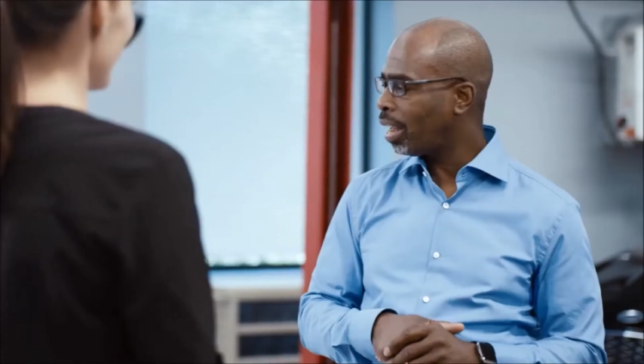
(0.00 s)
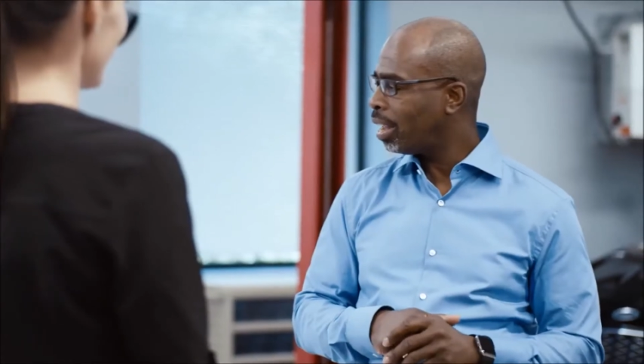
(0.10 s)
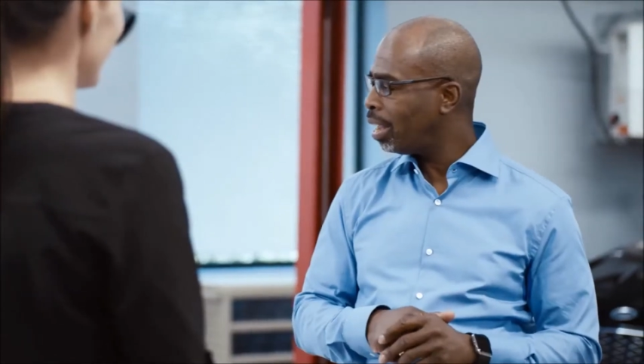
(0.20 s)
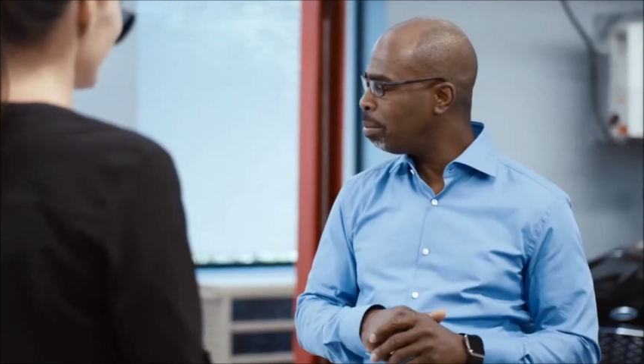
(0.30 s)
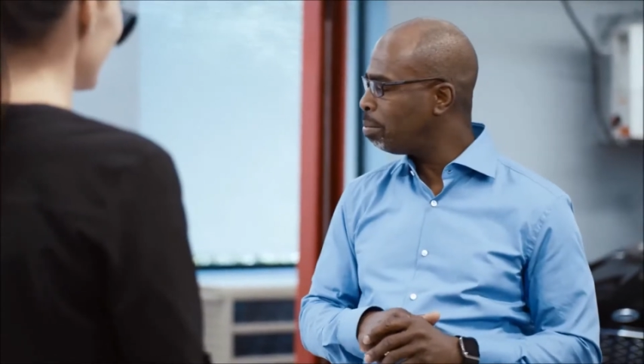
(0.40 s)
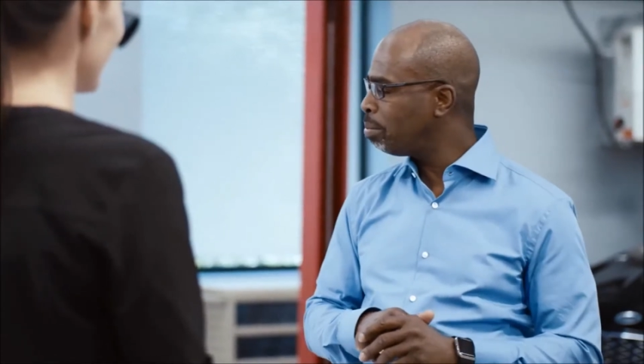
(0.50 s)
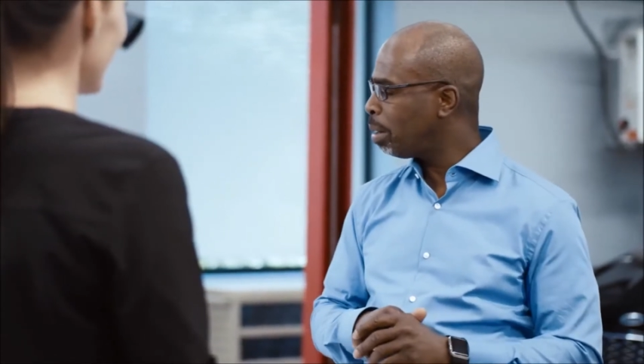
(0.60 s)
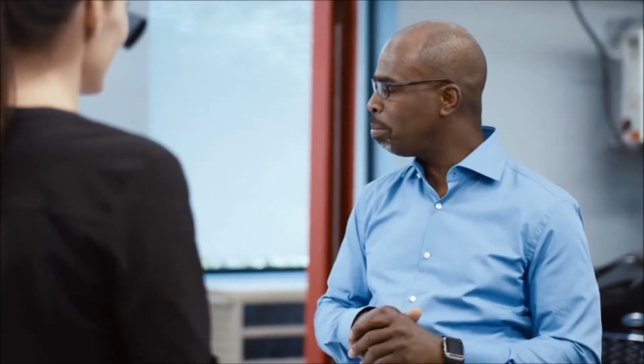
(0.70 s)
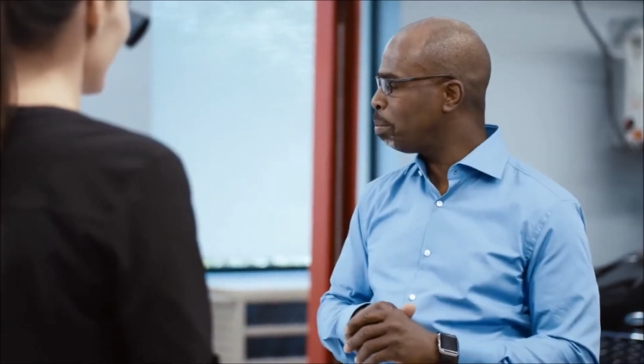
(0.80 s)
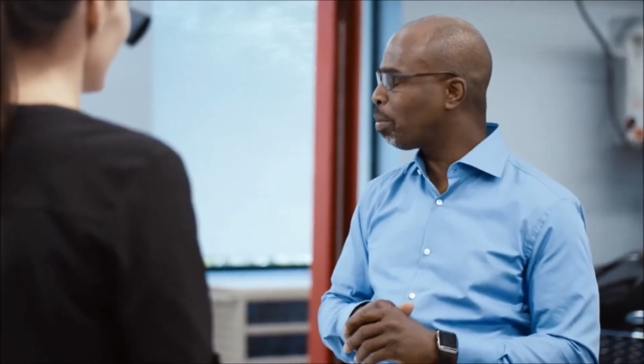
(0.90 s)
I'm
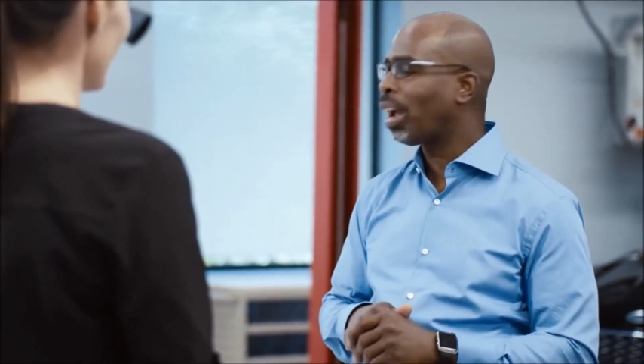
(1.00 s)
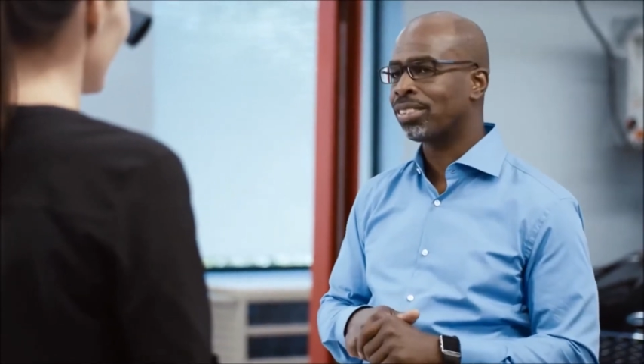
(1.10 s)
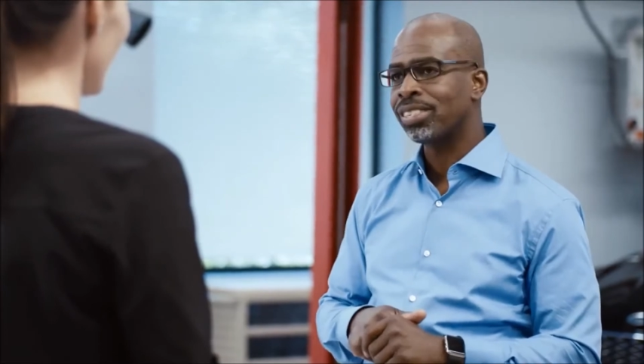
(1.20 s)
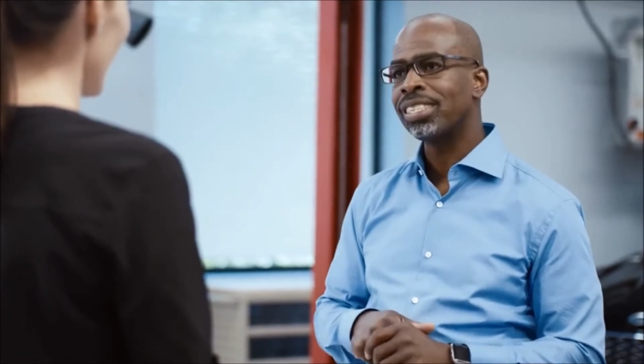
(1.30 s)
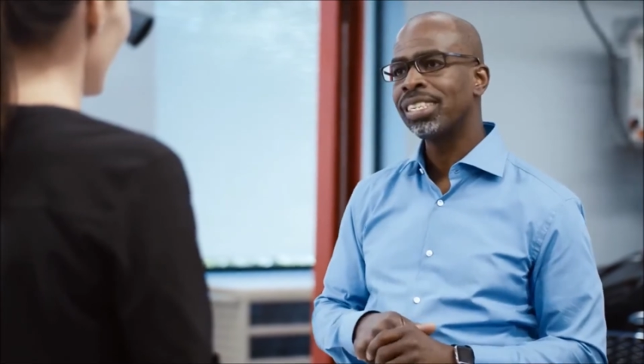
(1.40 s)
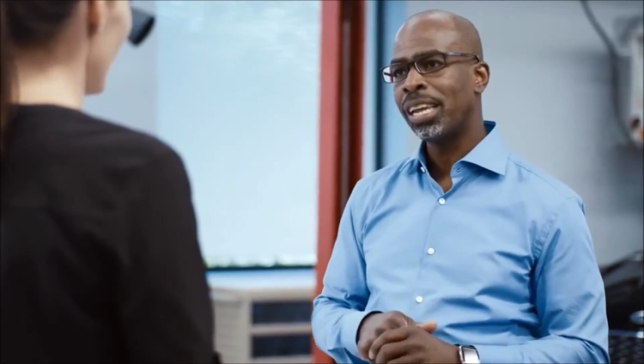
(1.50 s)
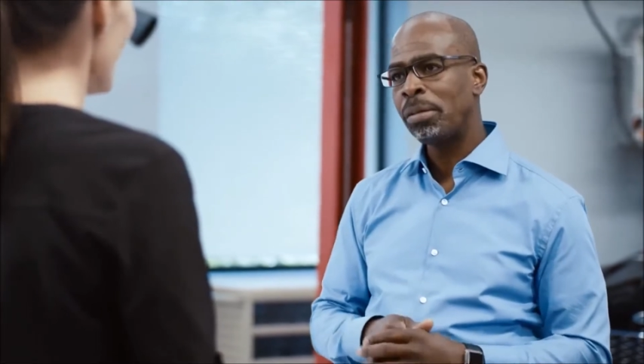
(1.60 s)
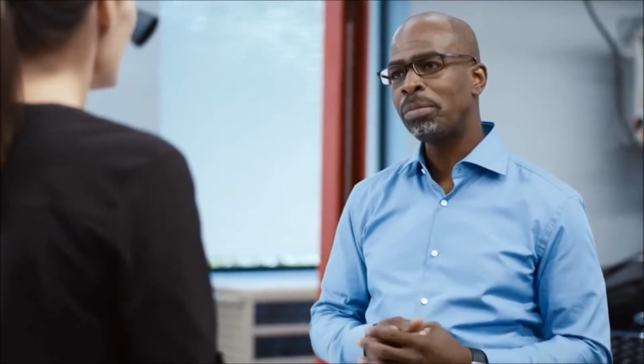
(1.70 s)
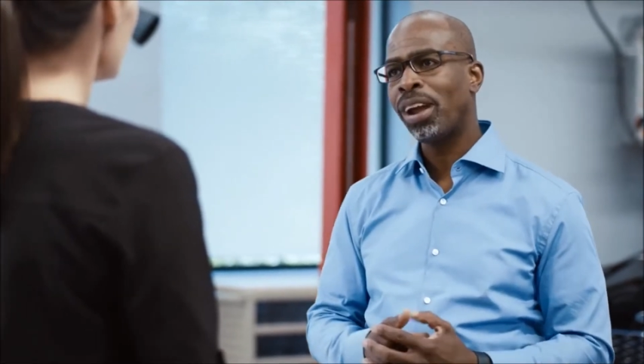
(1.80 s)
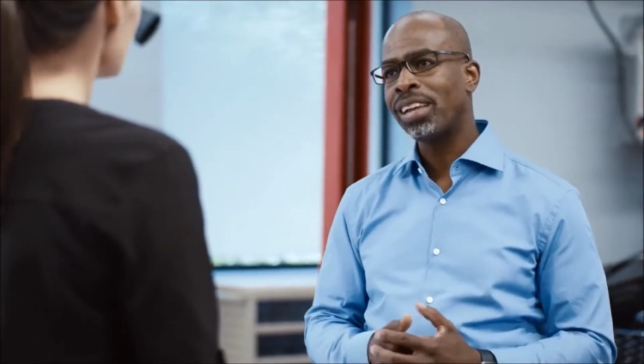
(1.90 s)
impressed.
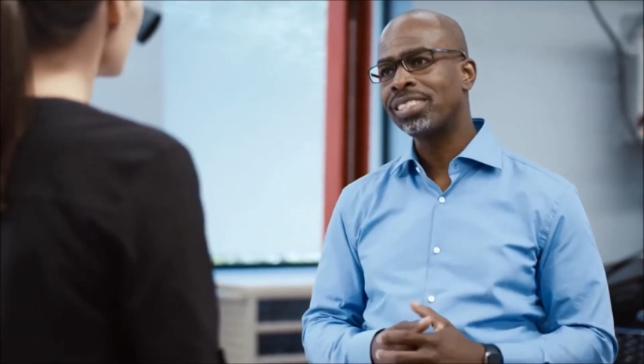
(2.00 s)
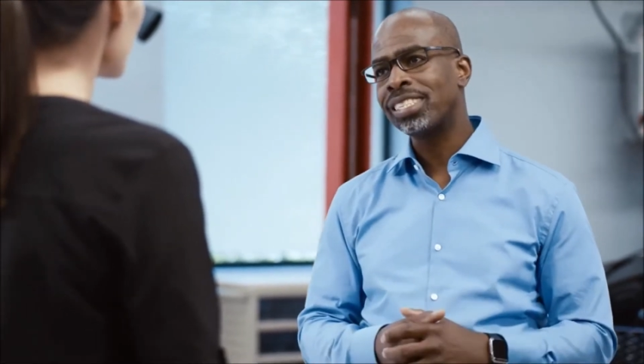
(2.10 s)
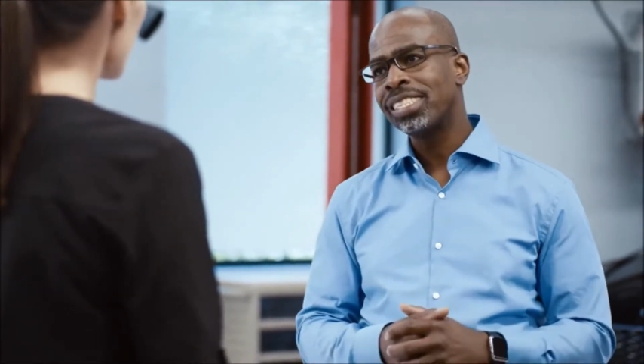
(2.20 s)
I'm impressed.